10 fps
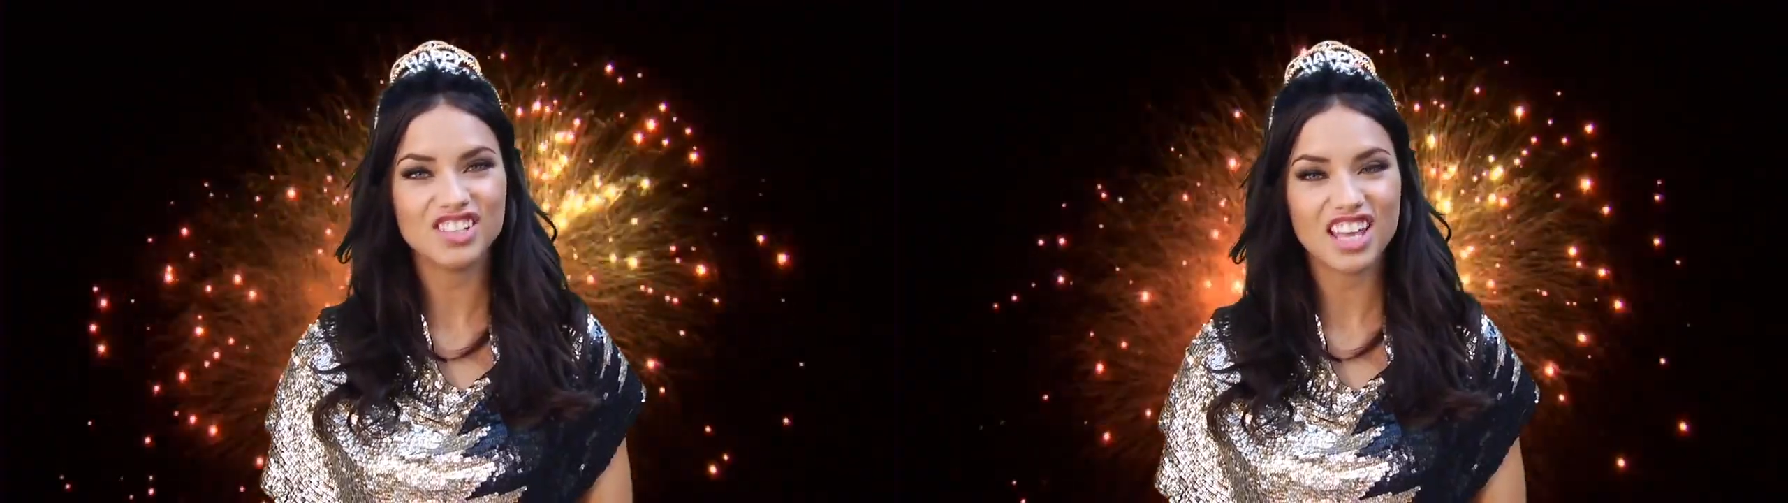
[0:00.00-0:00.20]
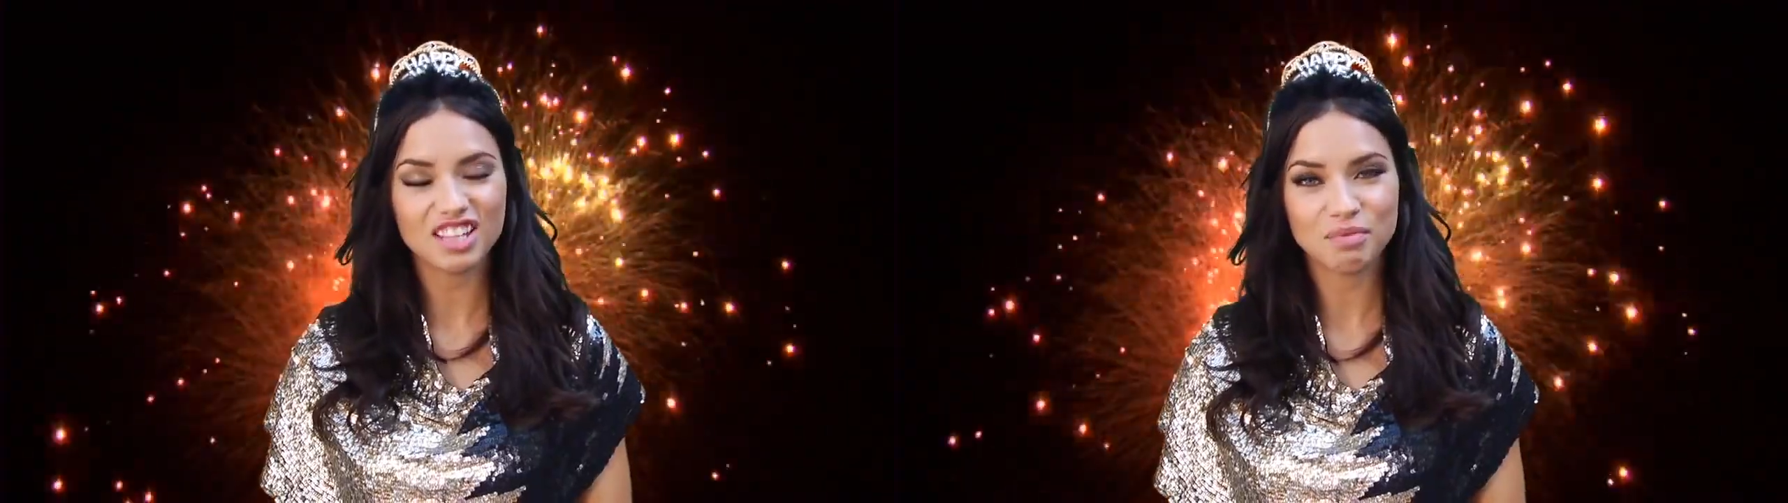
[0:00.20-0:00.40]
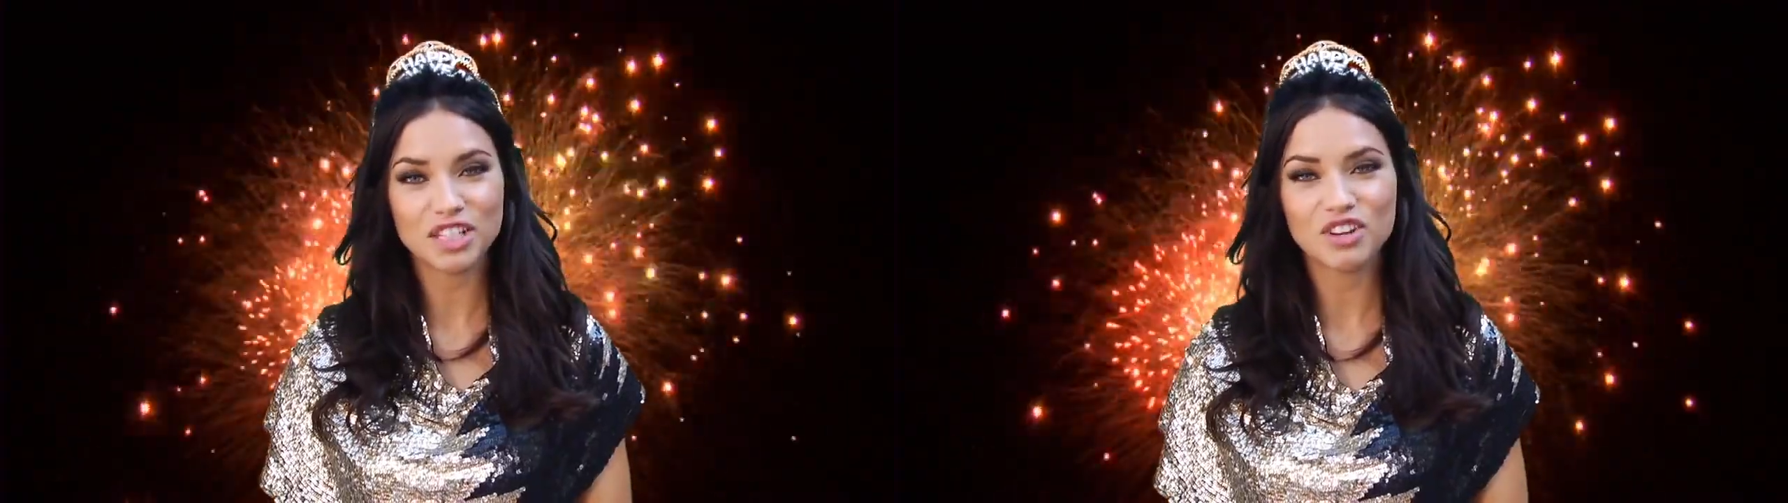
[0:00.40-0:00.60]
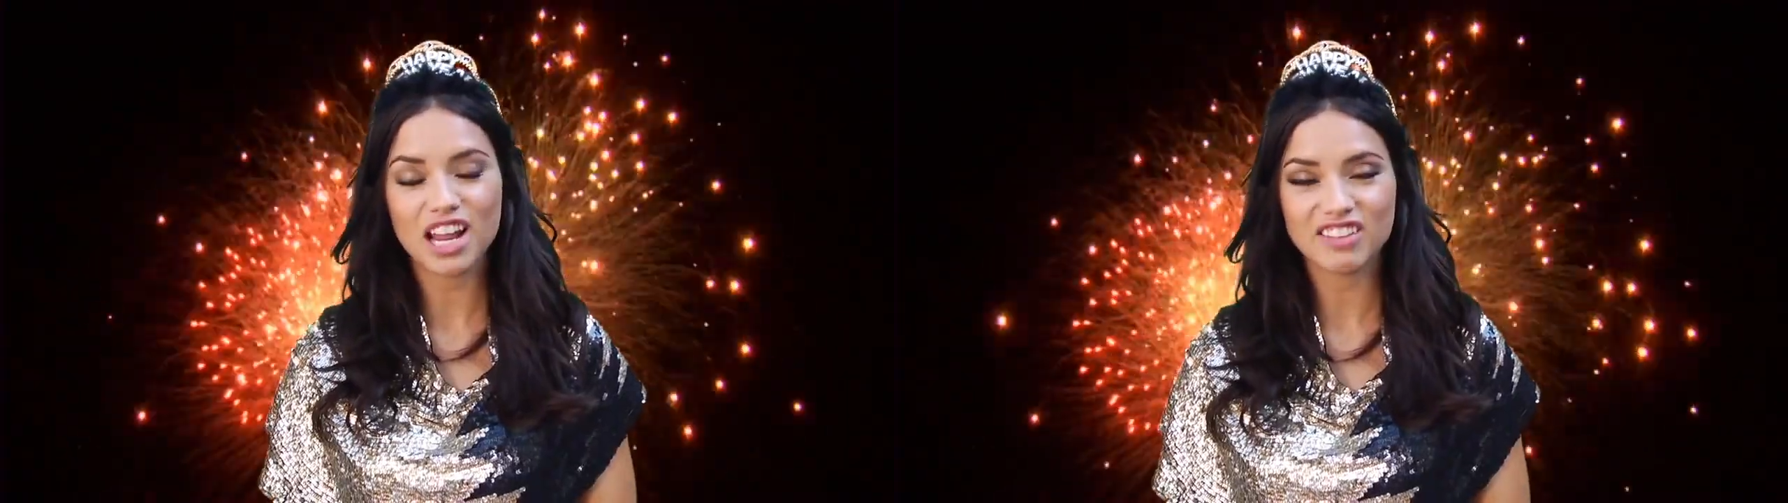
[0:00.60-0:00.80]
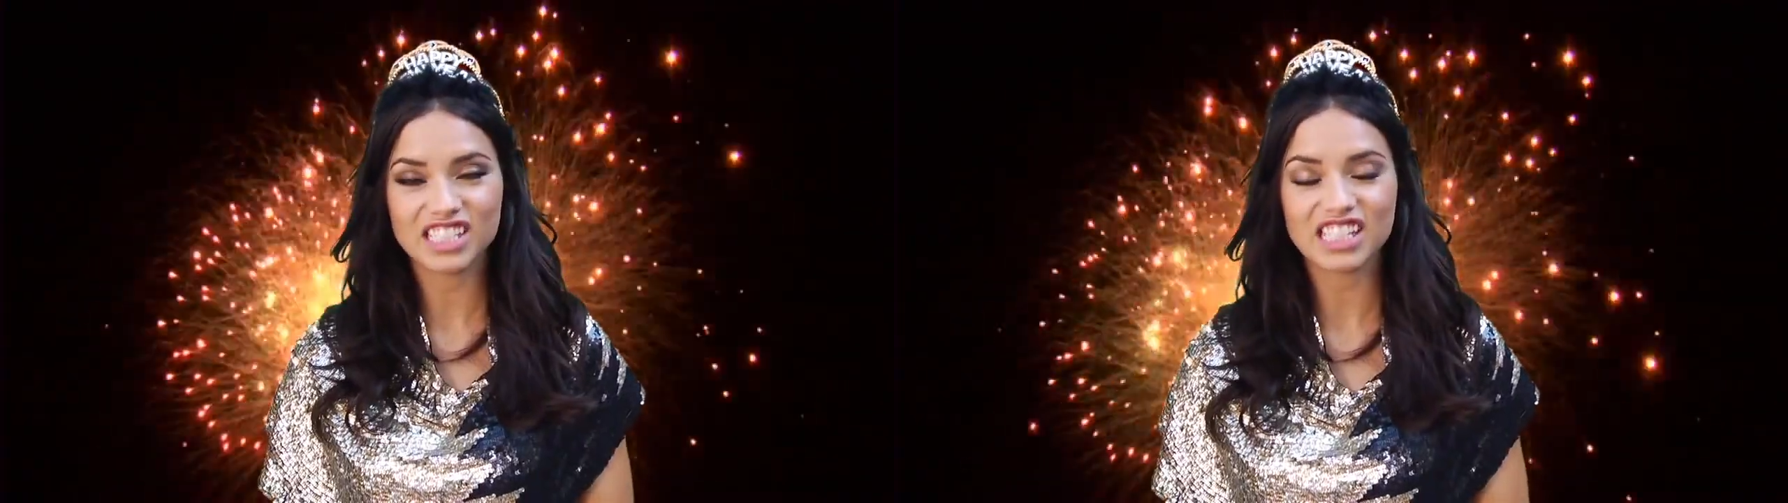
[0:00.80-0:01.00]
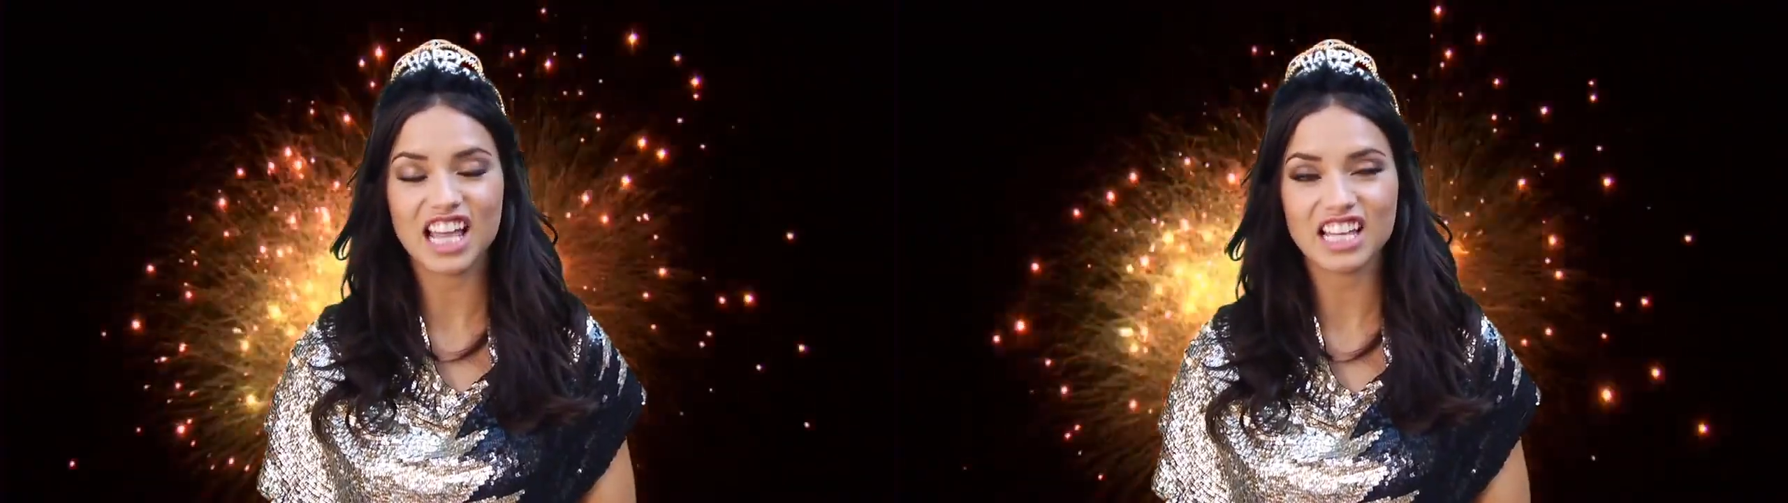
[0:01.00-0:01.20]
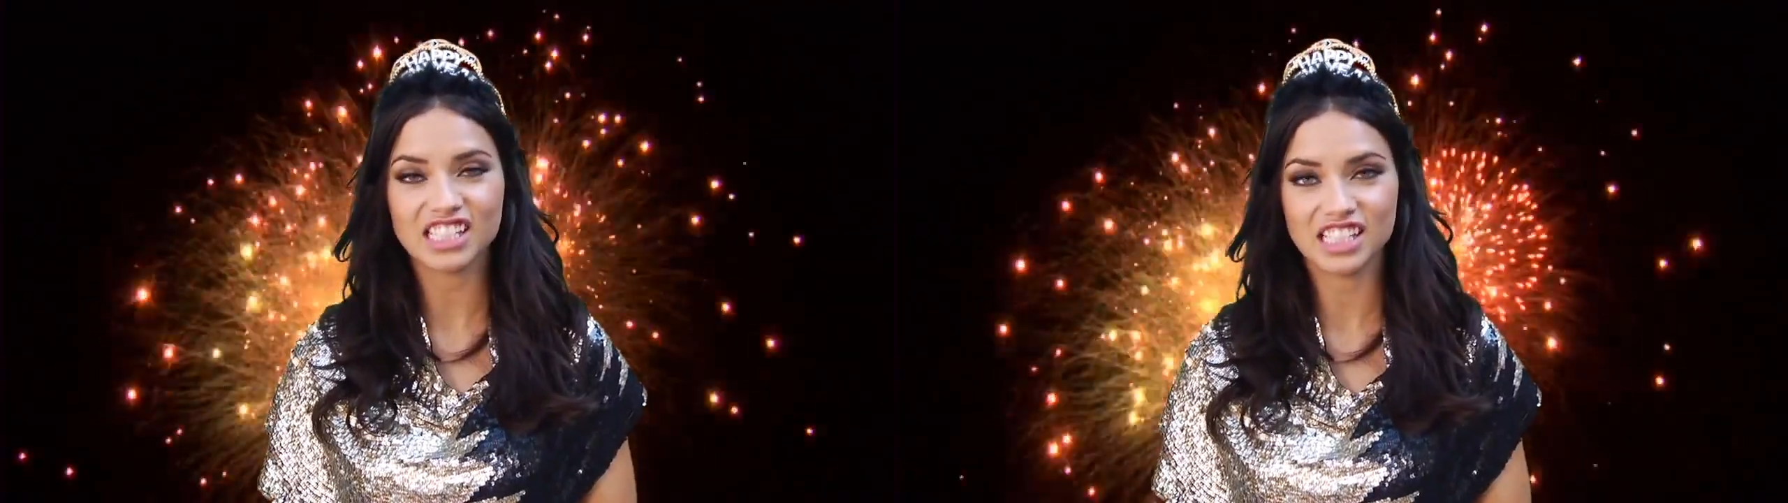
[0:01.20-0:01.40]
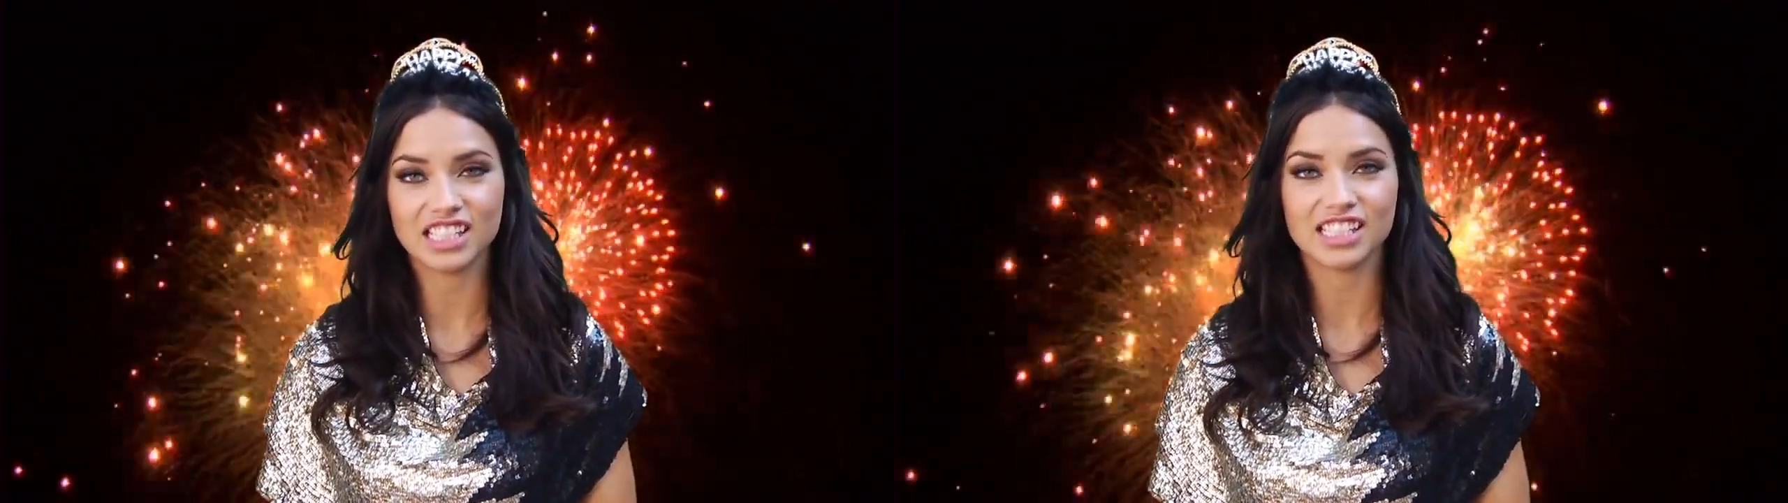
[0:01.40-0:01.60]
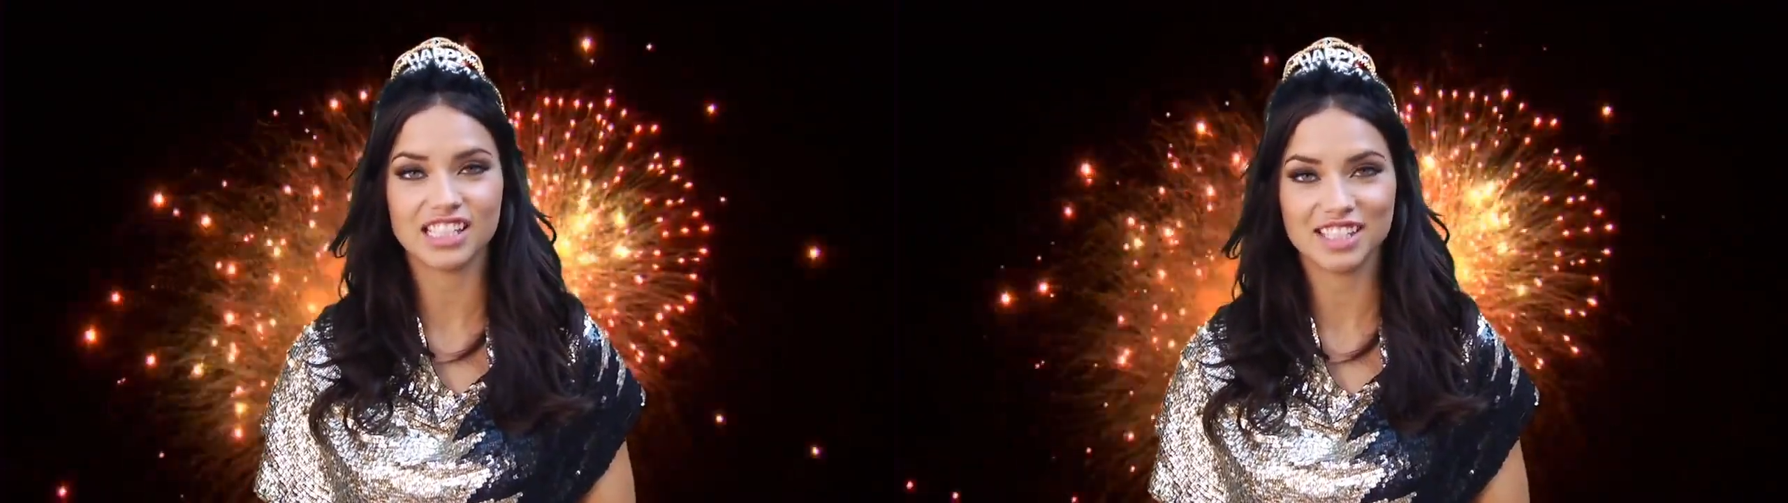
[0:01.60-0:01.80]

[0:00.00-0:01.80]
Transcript: to get my driver's license.